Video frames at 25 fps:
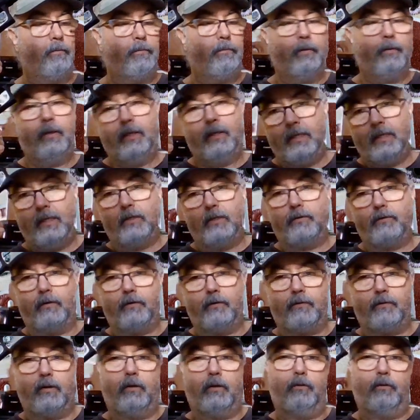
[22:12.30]
So instead of
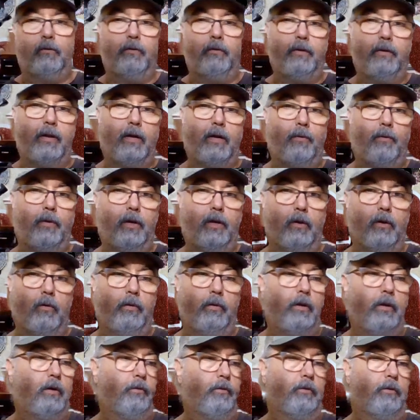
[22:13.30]
doing that, I want to go there with
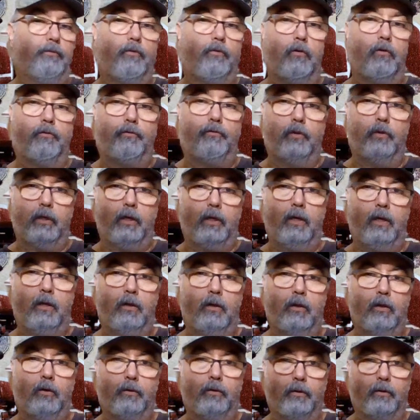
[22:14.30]
4 fully loaded
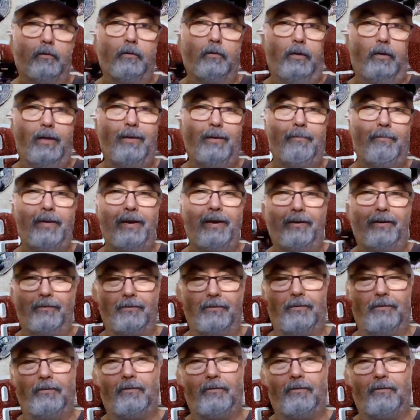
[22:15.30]
magazines.